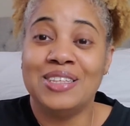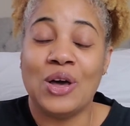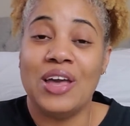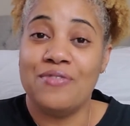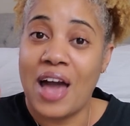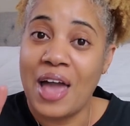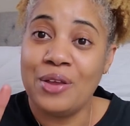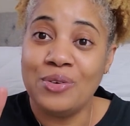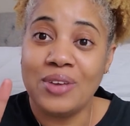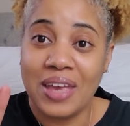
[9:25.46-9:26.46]
so if I
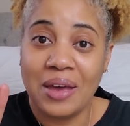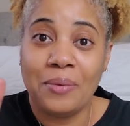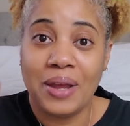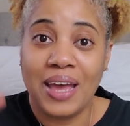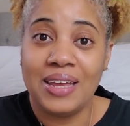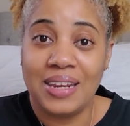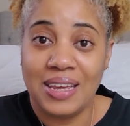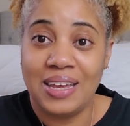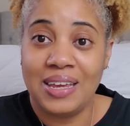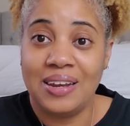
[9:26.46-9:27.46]
don't get what I
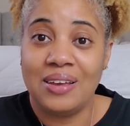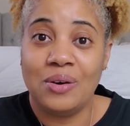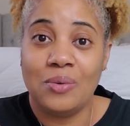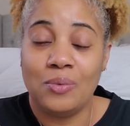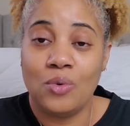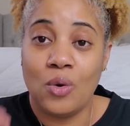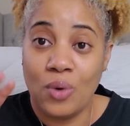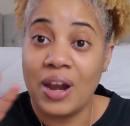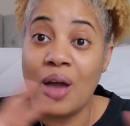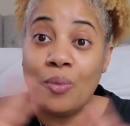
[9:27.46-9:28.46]
need or
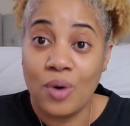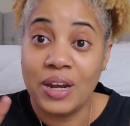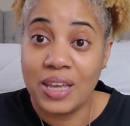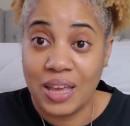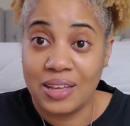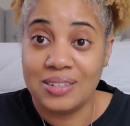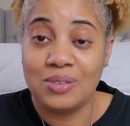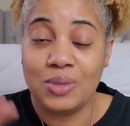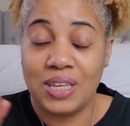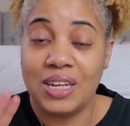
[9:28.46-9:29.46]
what I want to get
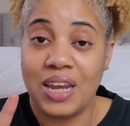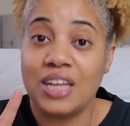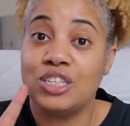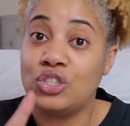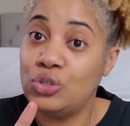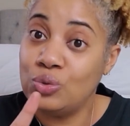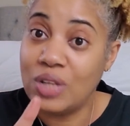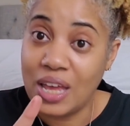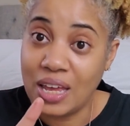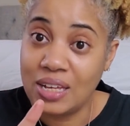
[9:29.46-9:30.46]
within the next two
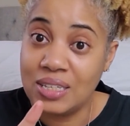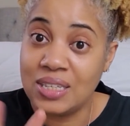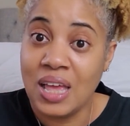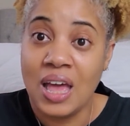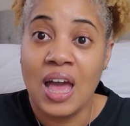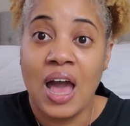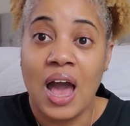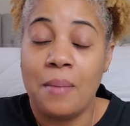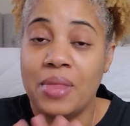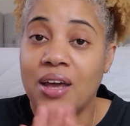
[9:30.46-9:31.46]
days,
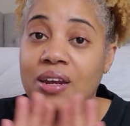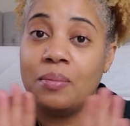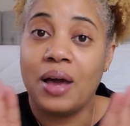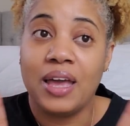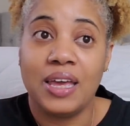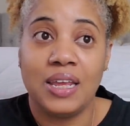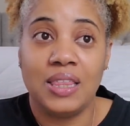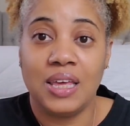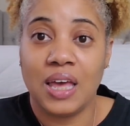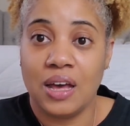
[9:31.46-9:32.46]
I'm not going to buy
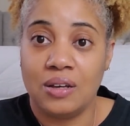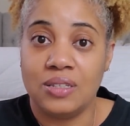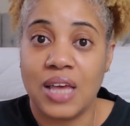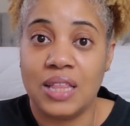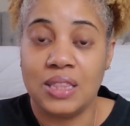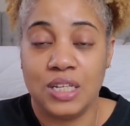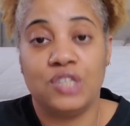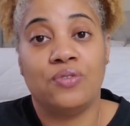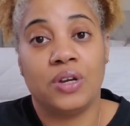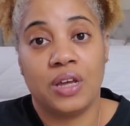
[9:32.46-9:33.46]
anything else, at
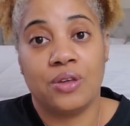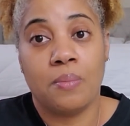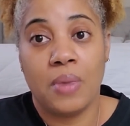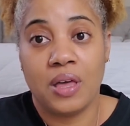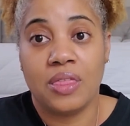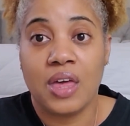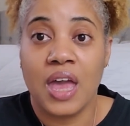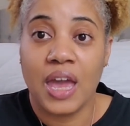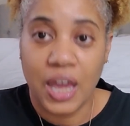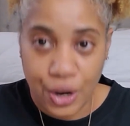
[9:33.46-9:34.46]
least for another month,
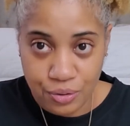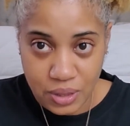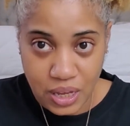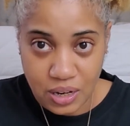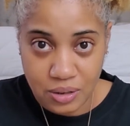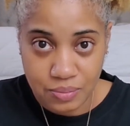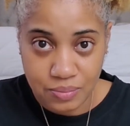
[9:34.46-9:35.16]
hair related